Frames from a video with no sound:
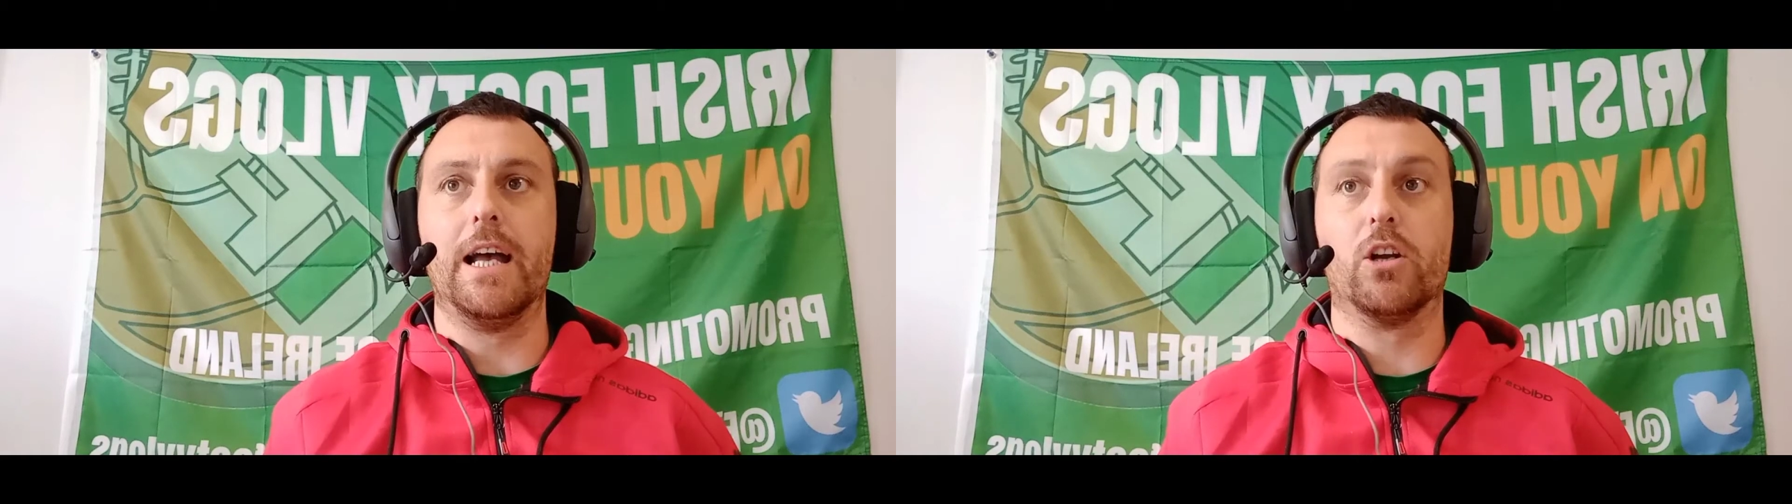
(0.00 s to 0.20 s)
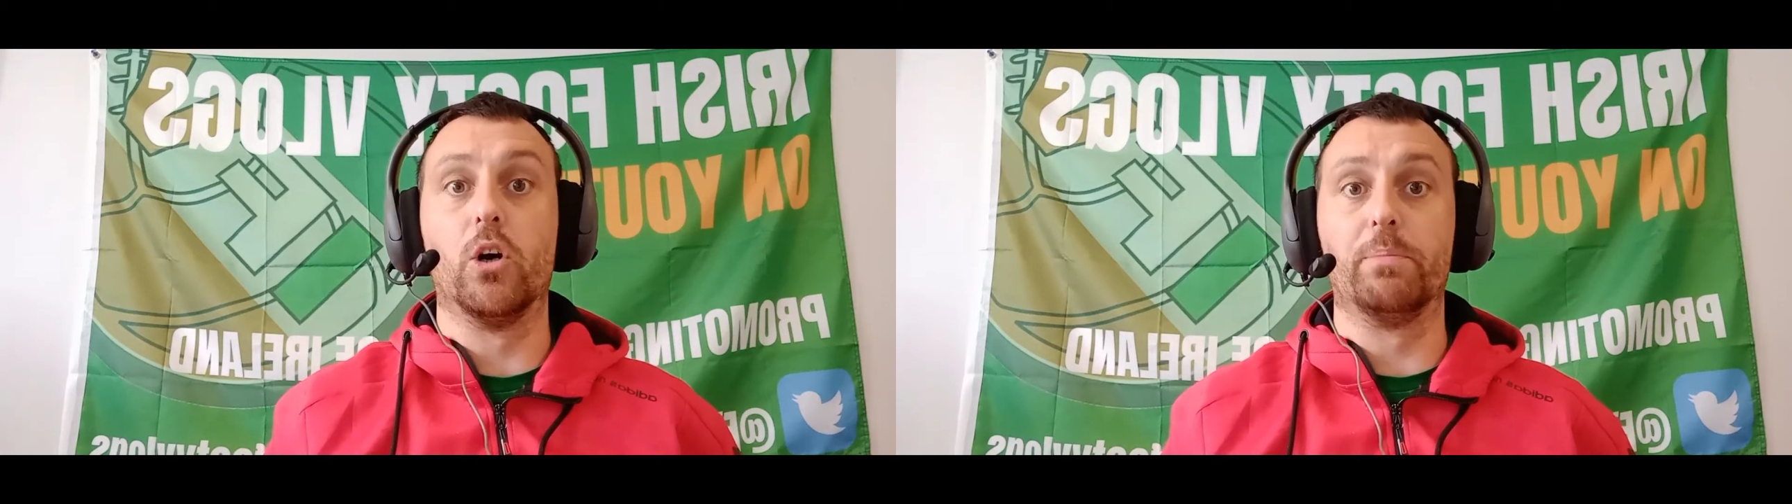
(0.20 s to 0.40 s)

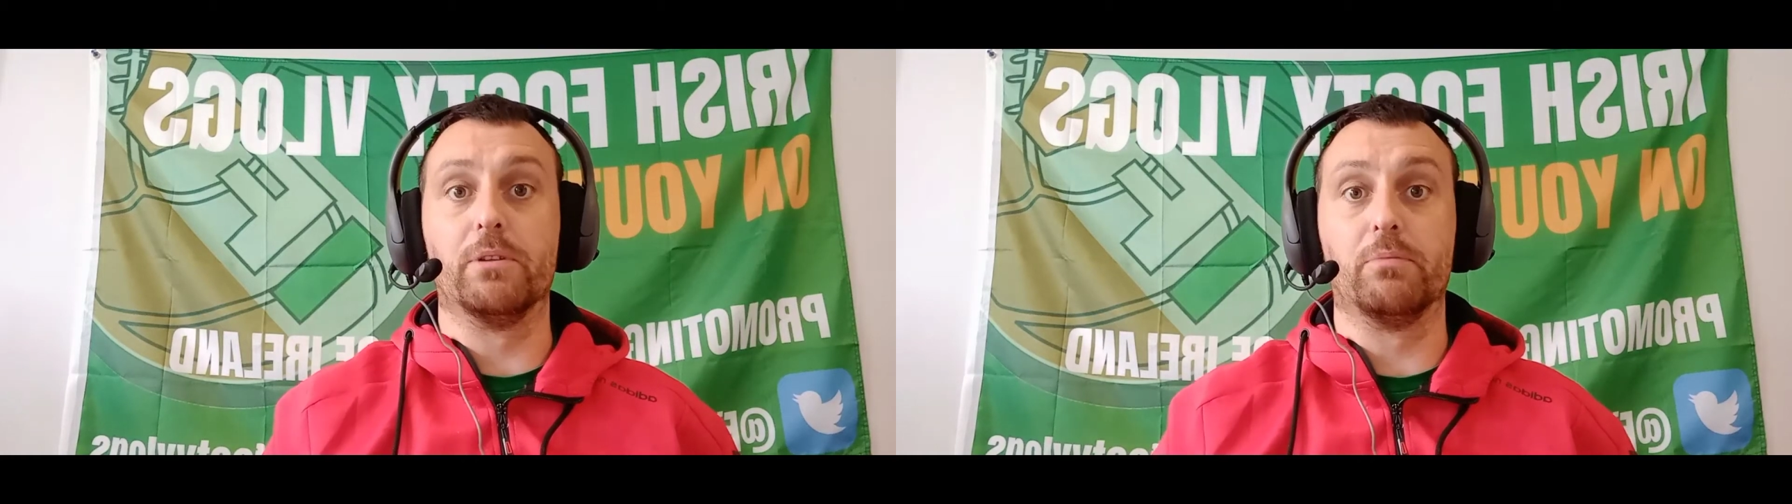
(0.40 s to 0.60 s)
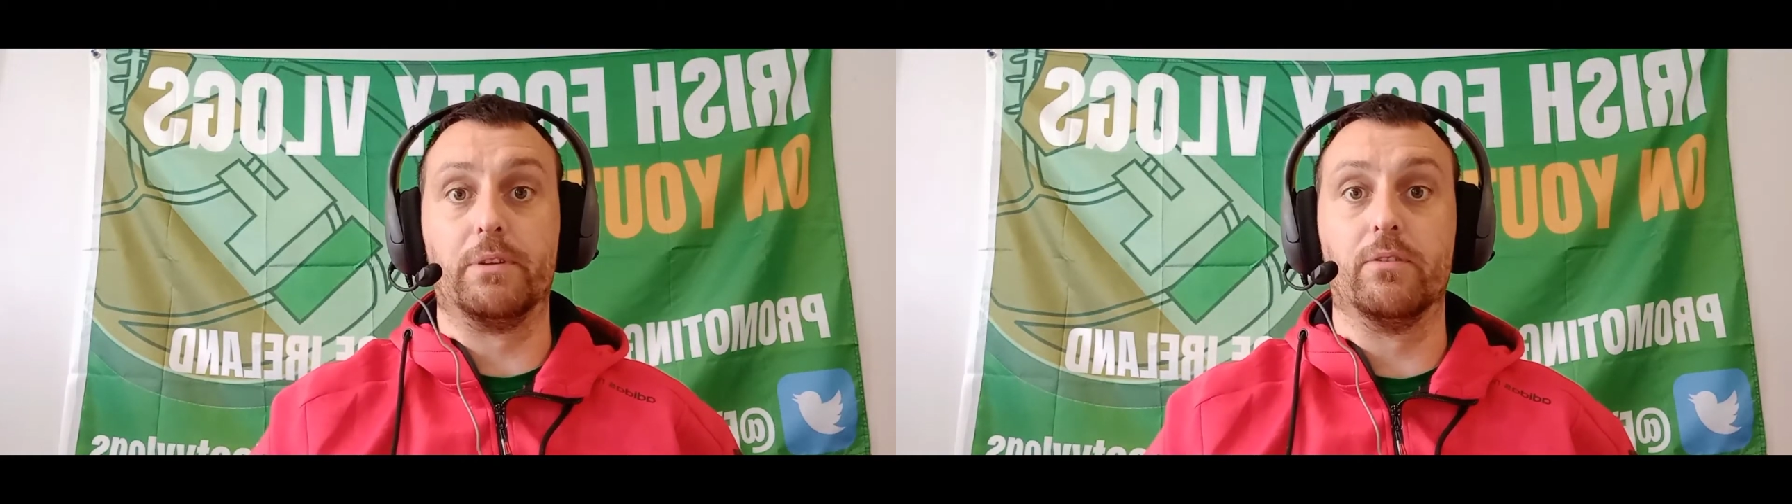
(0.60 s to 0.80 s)

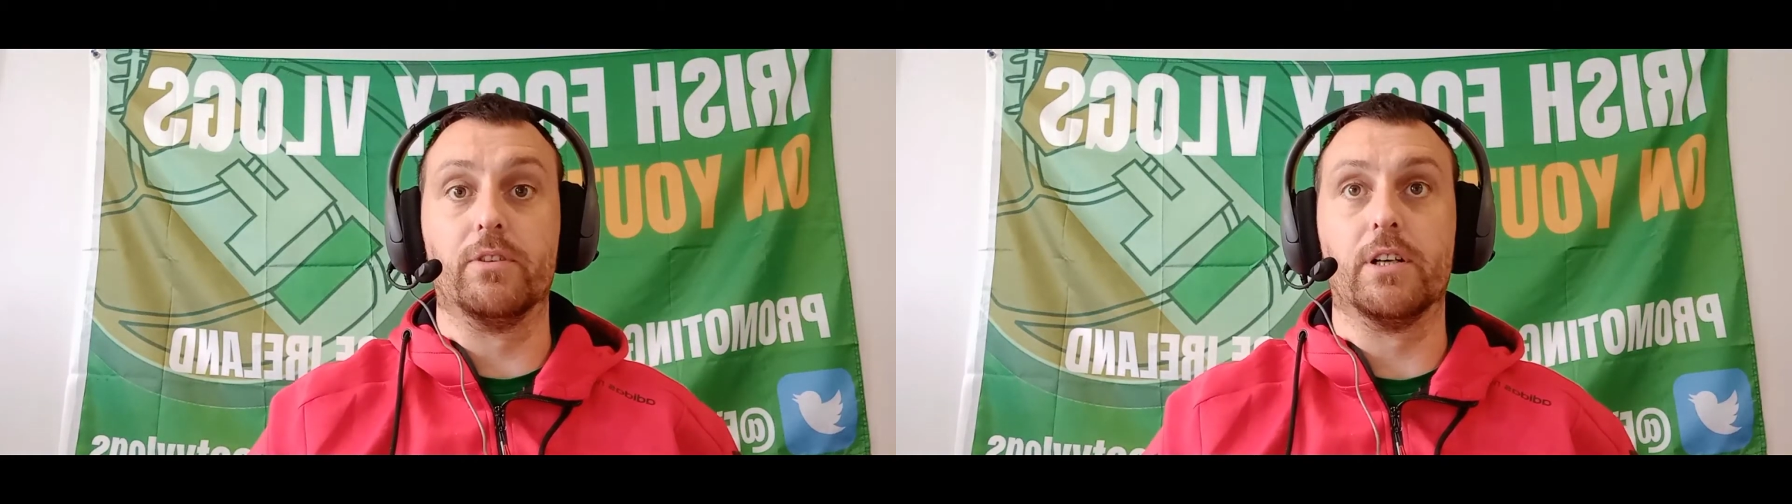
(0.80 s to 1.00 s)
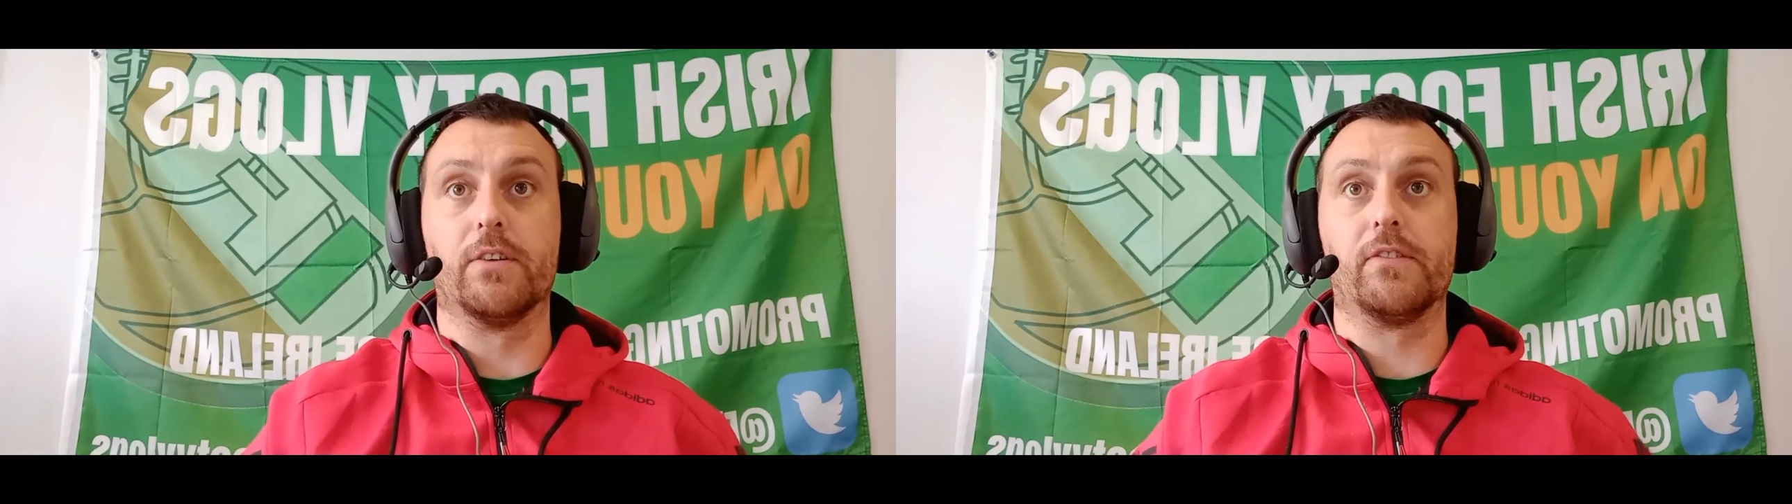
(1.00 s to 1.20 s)
Coupled with
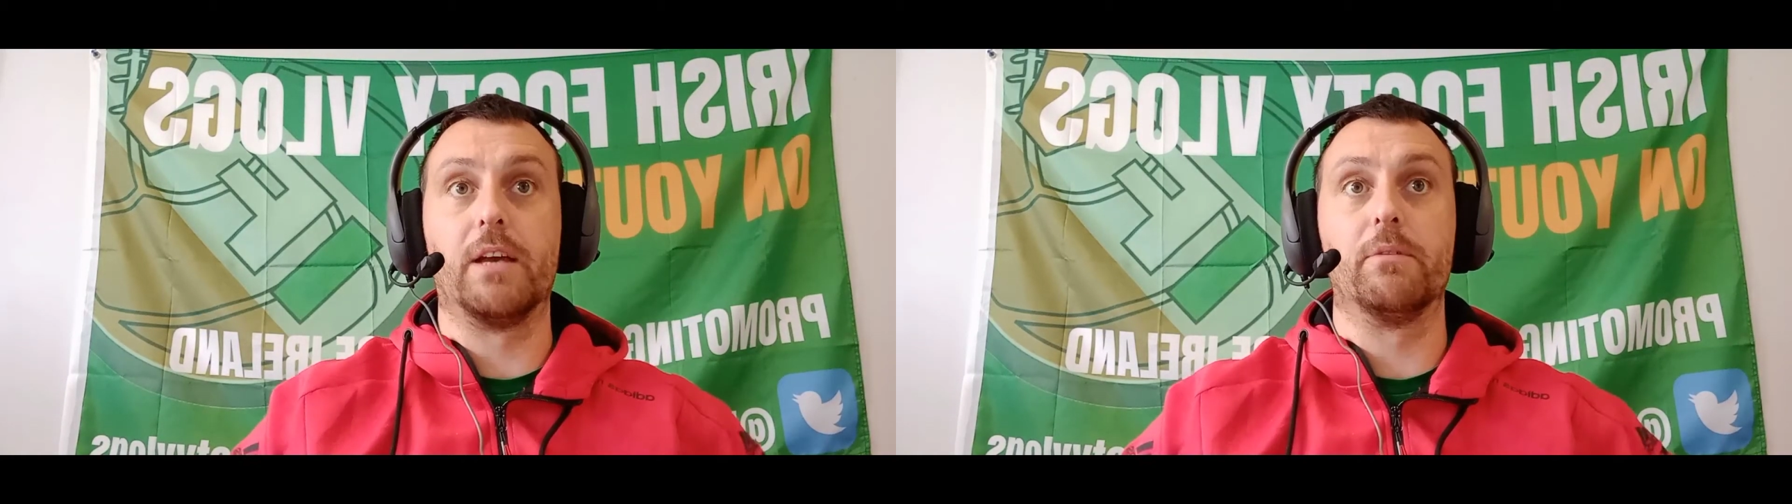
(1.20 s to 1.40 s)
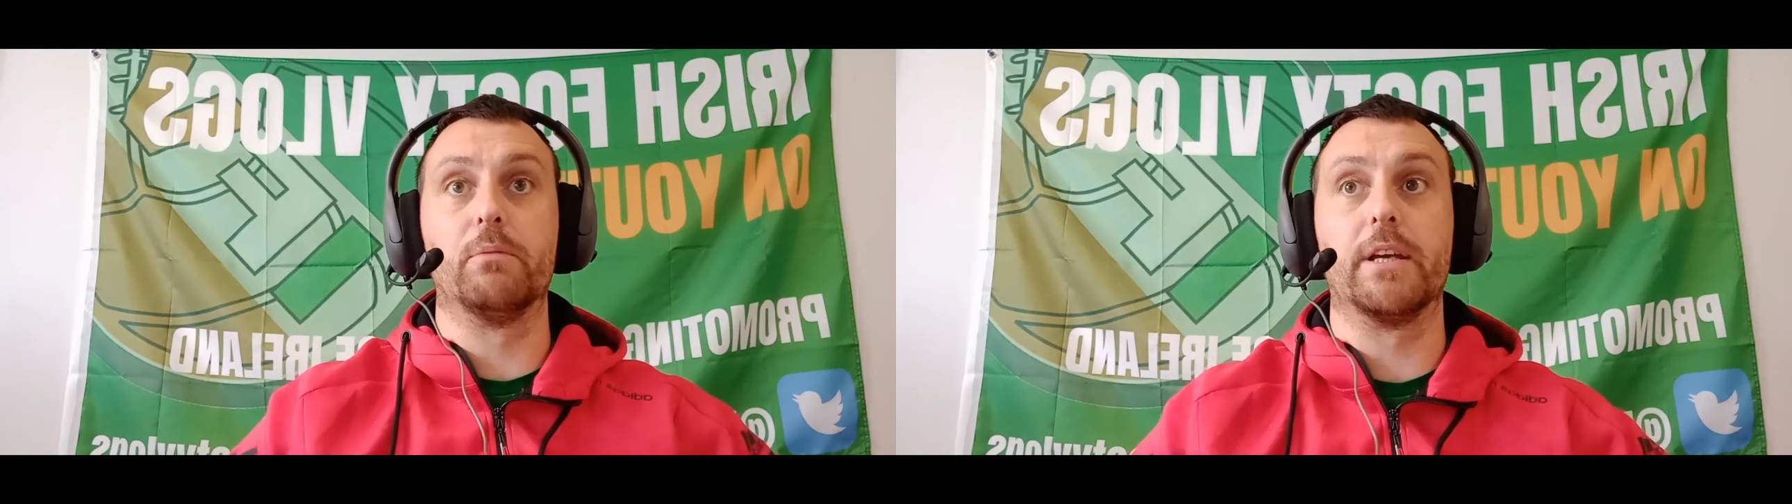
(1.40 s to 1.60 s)
Dundalk's
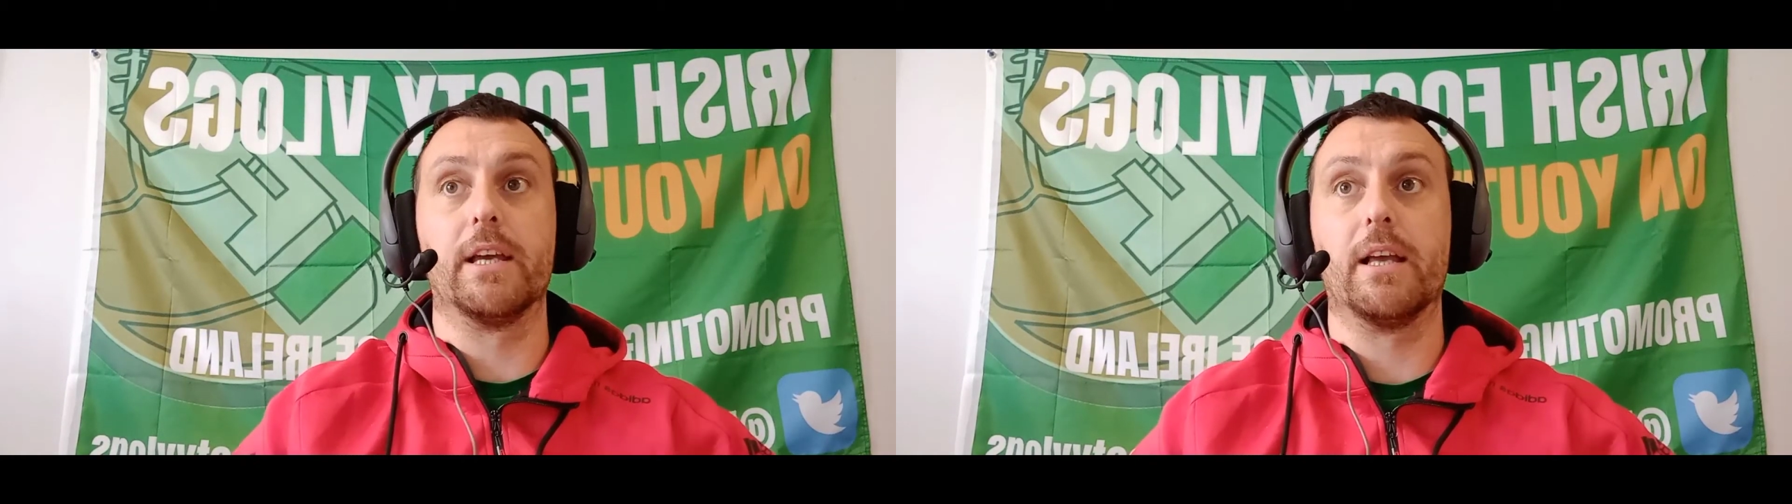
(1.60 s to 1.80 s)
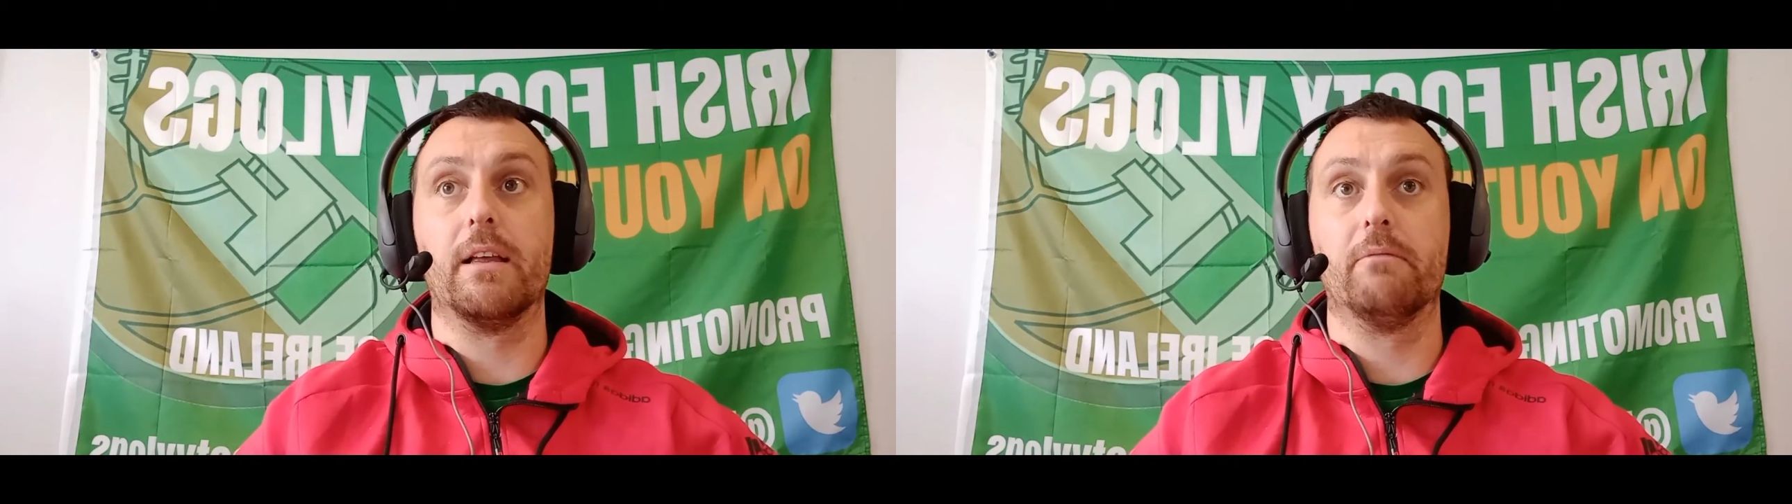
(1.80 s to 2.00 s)
game the